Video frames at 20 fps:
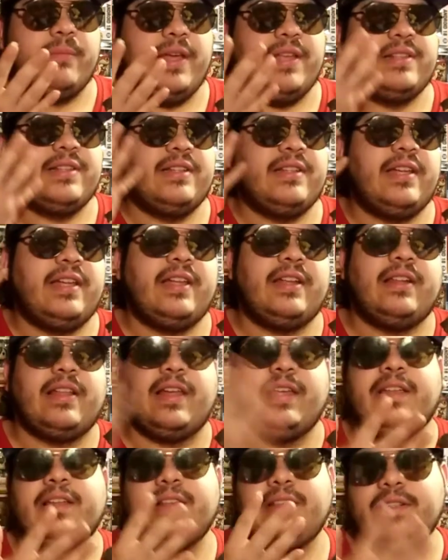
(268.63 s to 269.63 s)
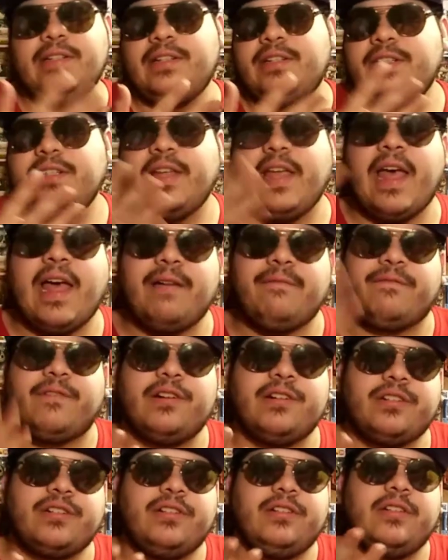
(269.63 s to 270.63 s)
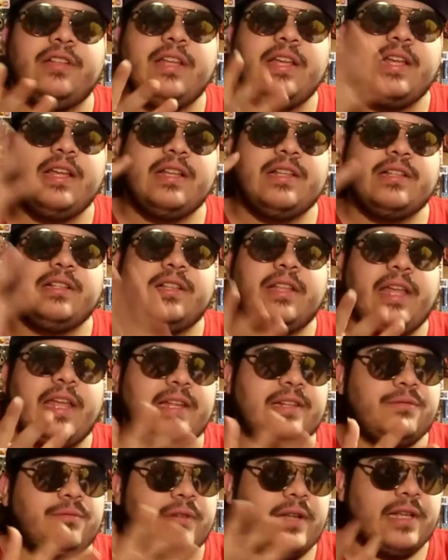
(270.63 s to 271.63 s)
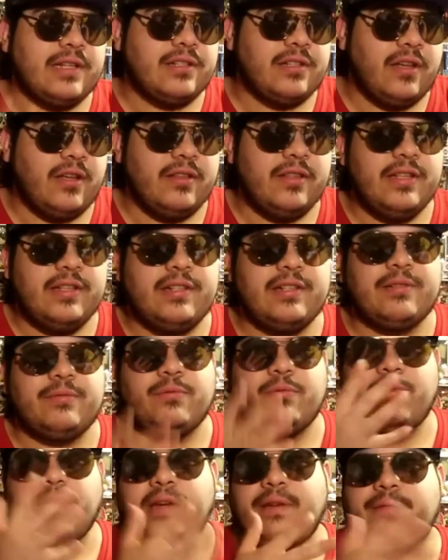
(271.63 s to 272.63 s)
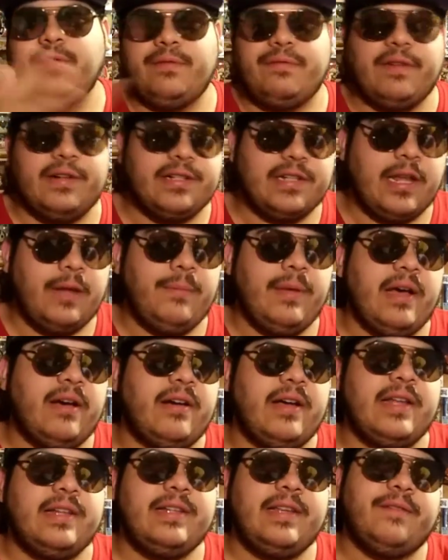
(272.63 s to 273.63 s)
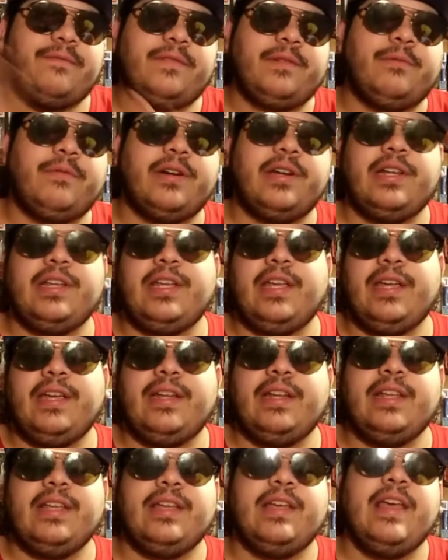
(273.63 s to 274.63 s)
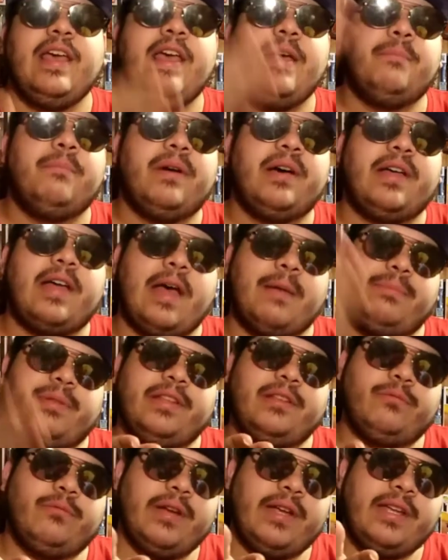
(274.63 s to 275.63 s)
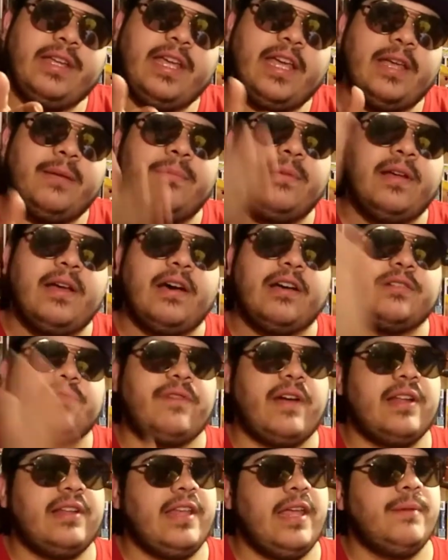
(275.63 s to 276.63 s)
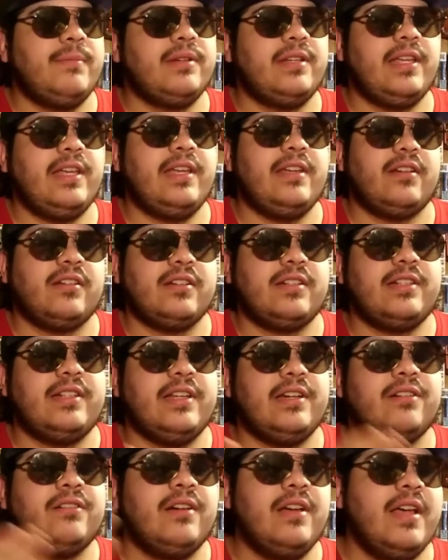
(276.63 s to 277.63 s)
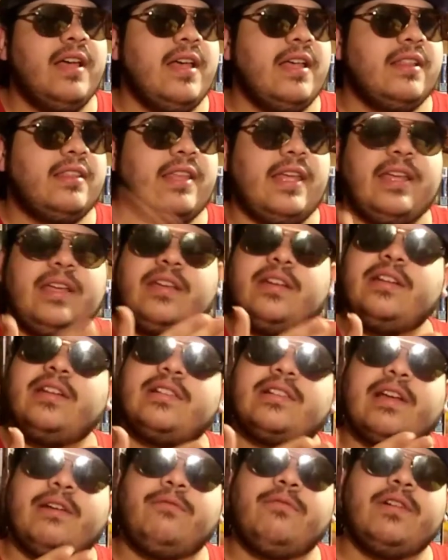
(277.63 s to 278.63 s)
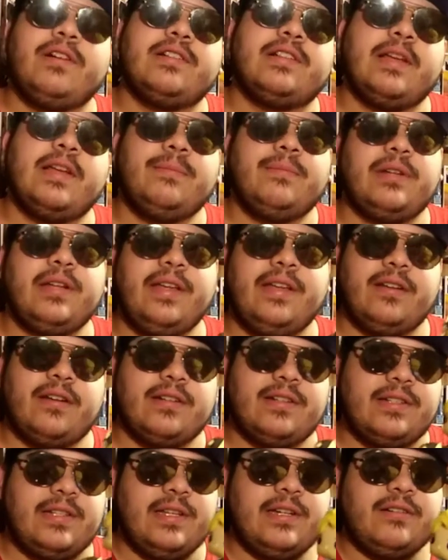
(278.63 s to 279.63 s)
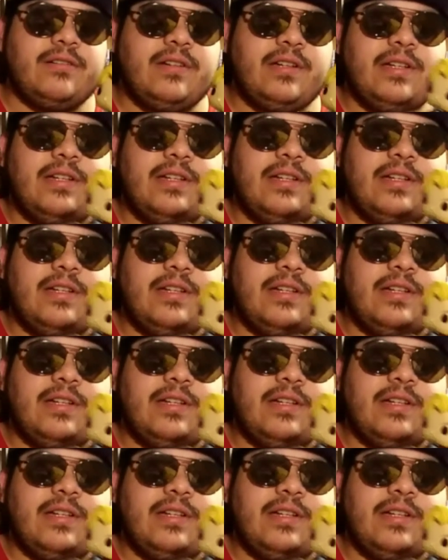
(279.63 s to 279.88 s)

amazing and like literally at first glance when I saw this. Whenever it first came out, I definitely wanted to get it. But I played the waiting game. I was finally able to get it on sale. Thank goodness I was able to get it on sale